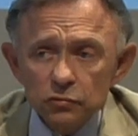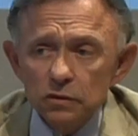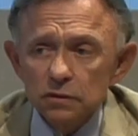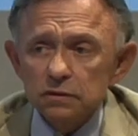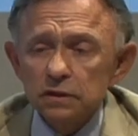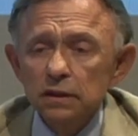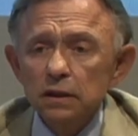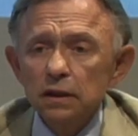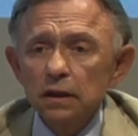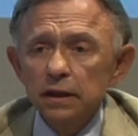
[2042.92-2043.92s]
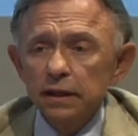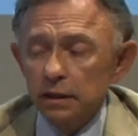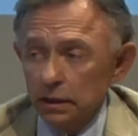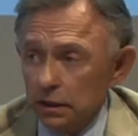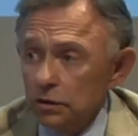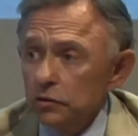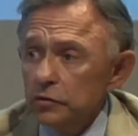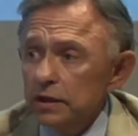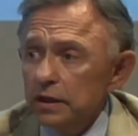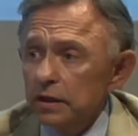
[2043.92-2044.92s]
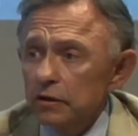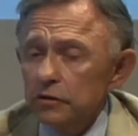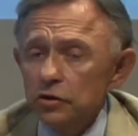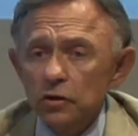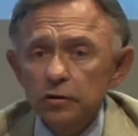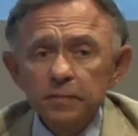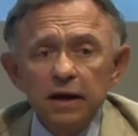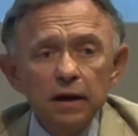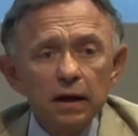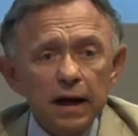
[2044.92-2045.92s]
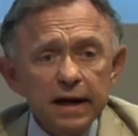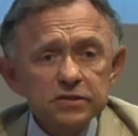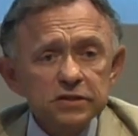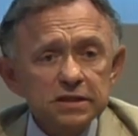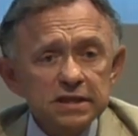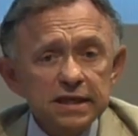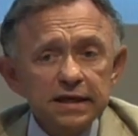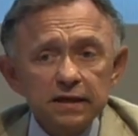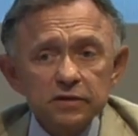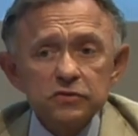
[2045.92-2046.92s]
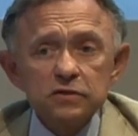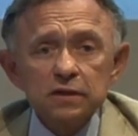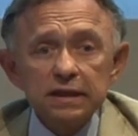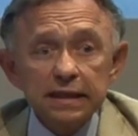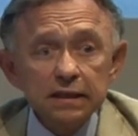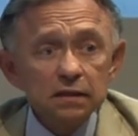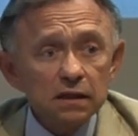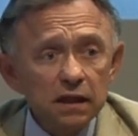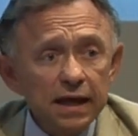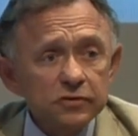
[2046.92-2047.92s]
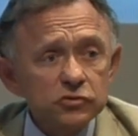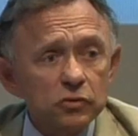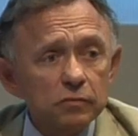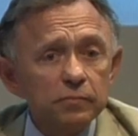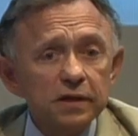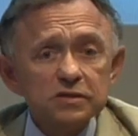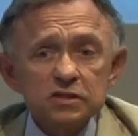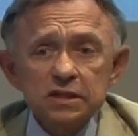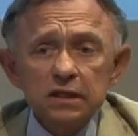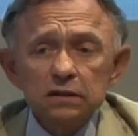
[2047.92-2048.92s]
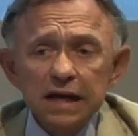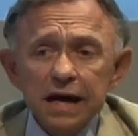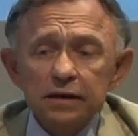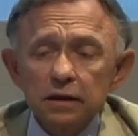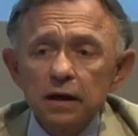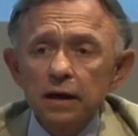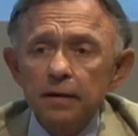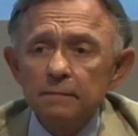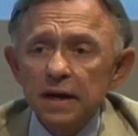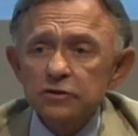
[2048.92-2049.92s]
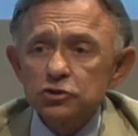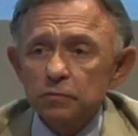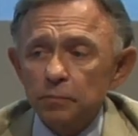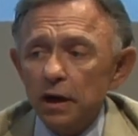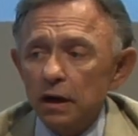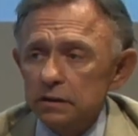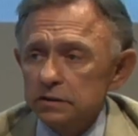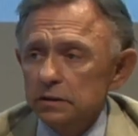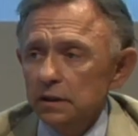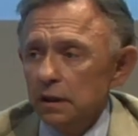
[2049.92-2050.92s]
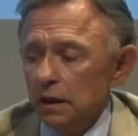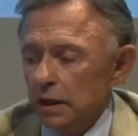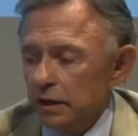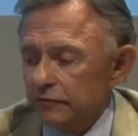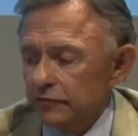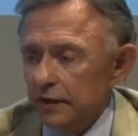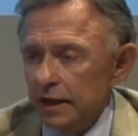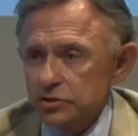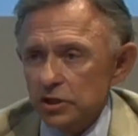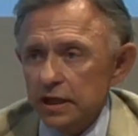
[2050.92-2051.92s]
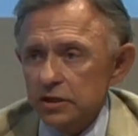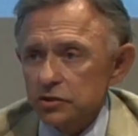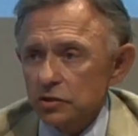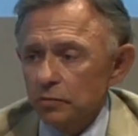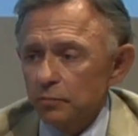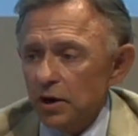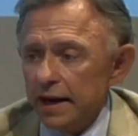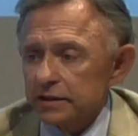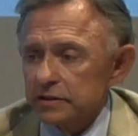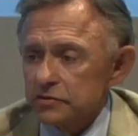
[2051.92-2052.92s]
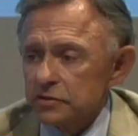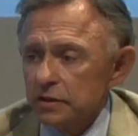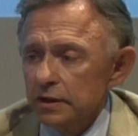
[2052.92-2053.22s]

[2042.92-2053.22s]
world, including here in Europe, ICT is in the classroom, but it's still not a major part of educational practice.